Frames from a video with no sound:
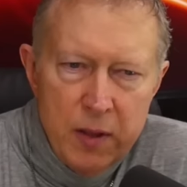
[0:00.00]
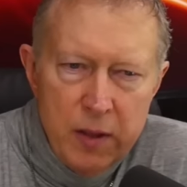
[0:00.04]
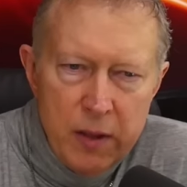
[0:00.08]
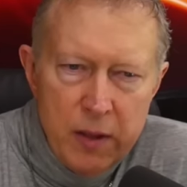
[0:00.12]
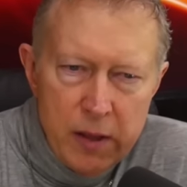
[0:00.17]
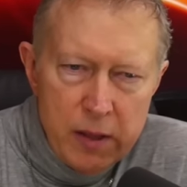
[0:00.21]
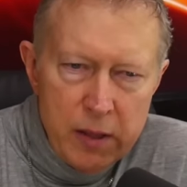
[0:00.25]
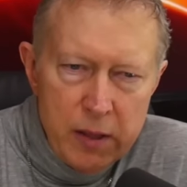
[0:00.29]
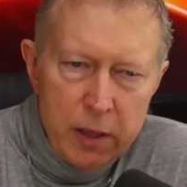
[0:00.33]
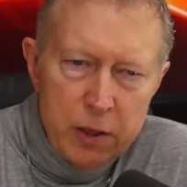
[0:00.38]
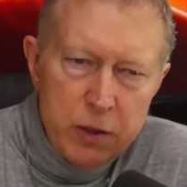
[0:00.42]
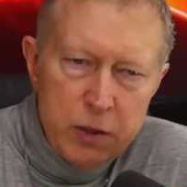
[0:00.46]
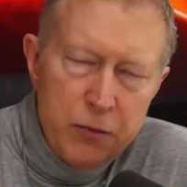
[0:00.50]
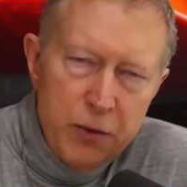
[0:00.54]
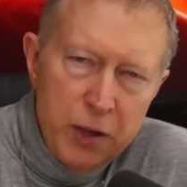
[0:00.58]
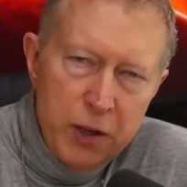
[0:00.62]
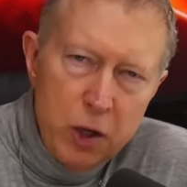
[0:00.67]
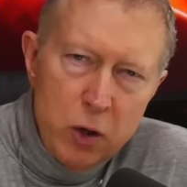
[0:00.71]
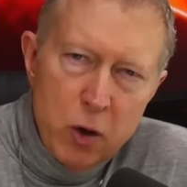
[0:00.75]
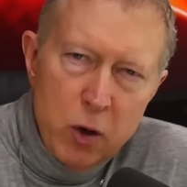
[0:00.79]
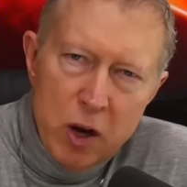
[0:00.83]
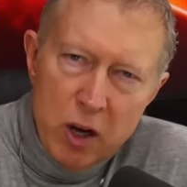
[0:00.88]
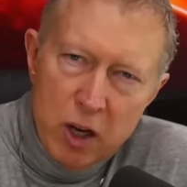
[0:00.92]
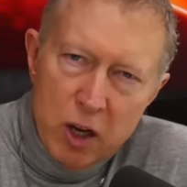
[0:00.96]
In this
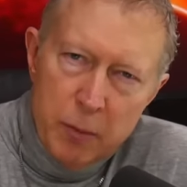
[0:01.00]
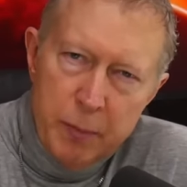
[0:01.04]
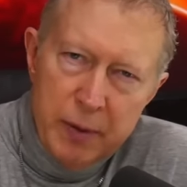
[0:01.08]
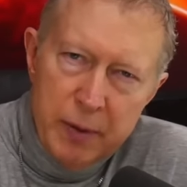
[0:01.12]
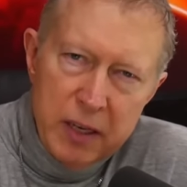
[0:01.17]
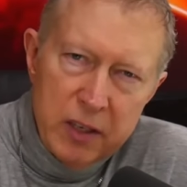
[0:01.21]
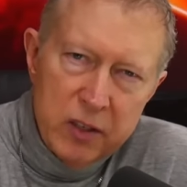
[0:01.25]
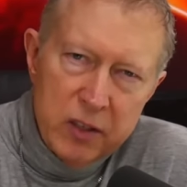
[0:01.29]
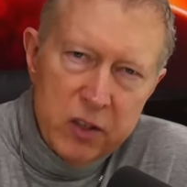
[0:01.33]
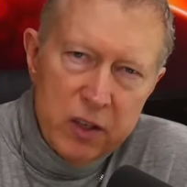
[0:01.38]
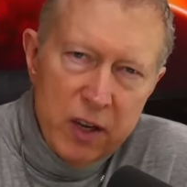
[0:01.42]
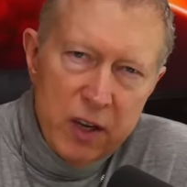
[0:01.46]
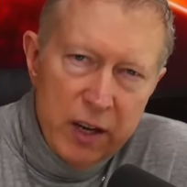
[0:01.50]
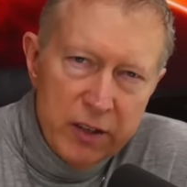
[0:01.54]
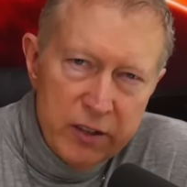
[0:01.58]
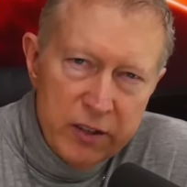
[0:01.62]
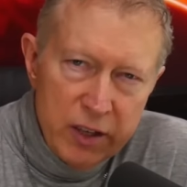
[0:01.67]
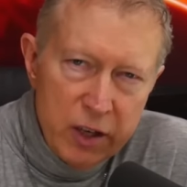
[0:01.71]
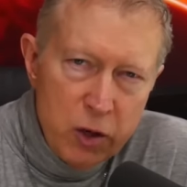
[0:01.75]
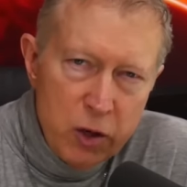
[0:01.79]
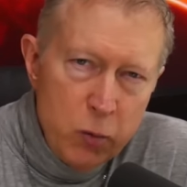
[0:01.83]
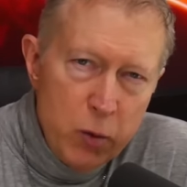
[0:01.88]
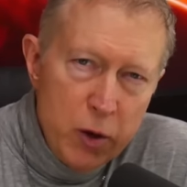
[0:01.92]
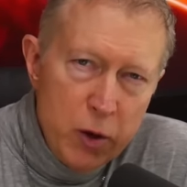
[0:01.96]
video, I'm going to be
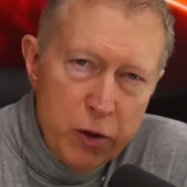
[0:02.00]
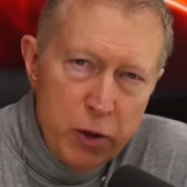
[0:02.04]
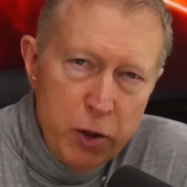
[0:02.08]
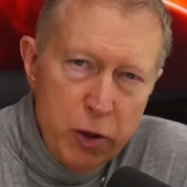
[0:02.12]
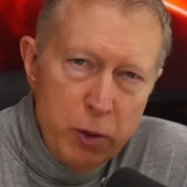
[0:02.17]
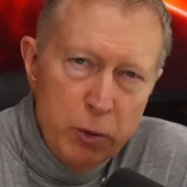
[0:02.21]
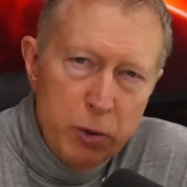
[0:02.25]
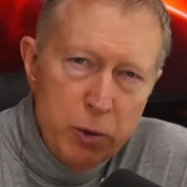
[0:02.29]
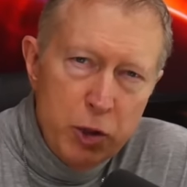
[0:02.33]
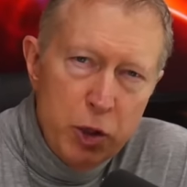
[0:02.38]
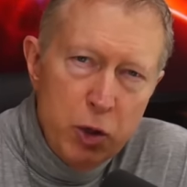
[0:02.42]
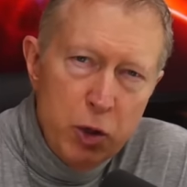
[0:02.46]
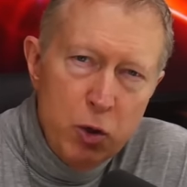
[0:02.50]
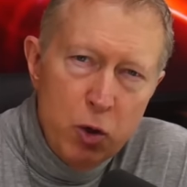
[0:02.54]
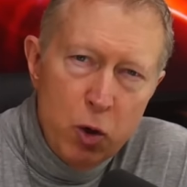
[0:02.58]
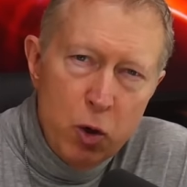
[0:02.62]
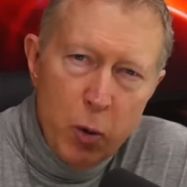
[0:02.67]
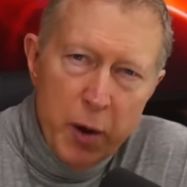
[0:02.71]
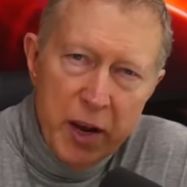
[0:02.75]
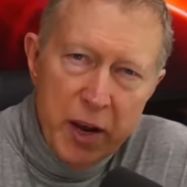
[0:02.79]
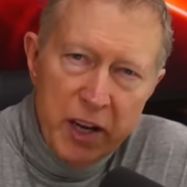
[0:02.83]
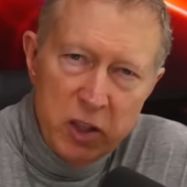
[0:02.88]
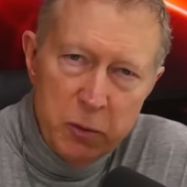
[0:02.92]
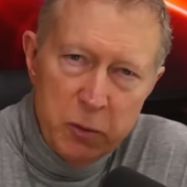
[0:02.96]
discussing with you two
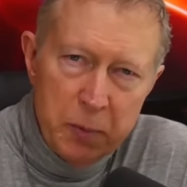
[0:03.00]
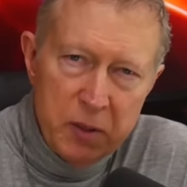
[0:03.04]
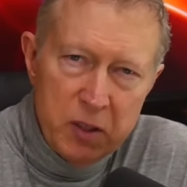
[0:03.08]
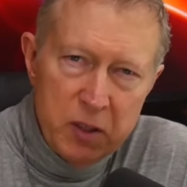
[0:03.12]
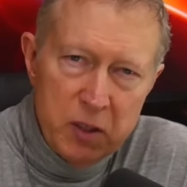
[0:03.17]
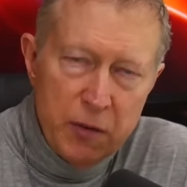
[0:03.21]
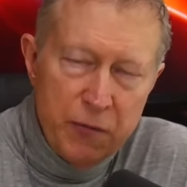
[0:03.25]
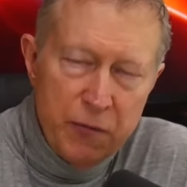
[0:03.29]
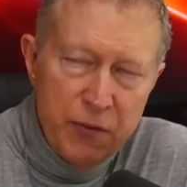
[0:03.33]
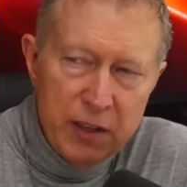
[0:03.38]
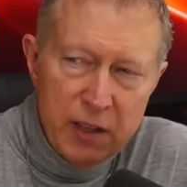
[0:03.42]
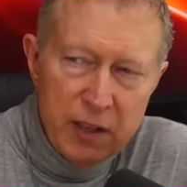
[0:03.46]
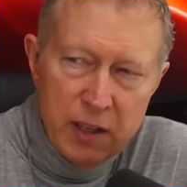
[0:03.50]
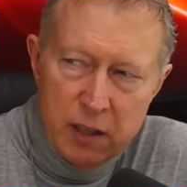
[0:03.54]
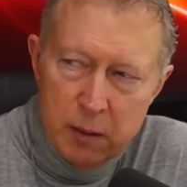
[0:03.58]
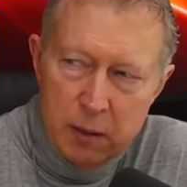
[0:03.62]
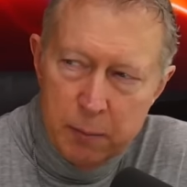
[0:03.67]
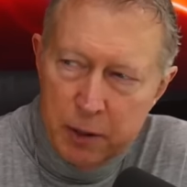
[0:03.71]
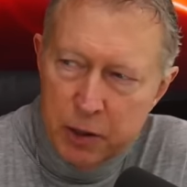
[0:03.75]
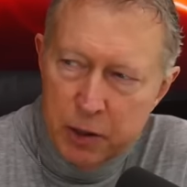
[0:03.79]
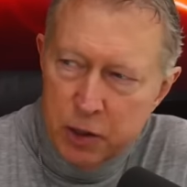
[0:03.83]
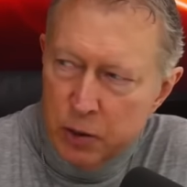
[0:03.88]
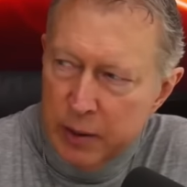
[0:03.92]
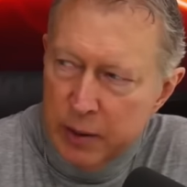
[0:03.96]
quakes, specifically in
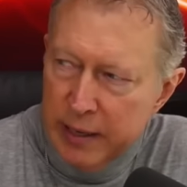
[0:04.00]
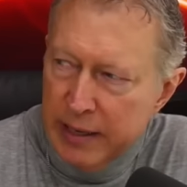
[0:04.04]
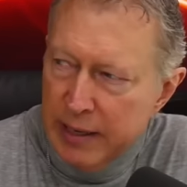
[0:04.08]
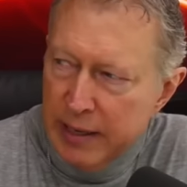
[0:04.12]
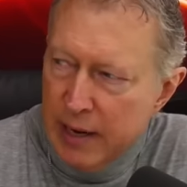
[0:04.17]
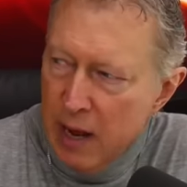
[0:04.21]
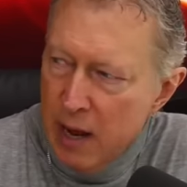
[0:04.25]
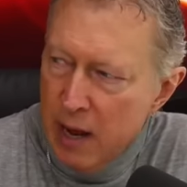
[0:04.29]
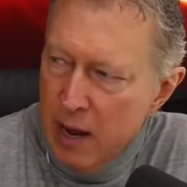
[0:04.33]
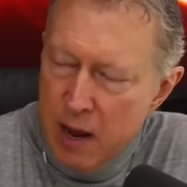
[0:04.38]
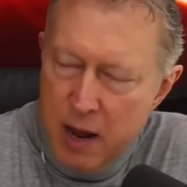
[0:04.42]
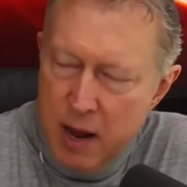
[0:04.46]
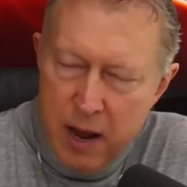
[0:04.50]
Madrid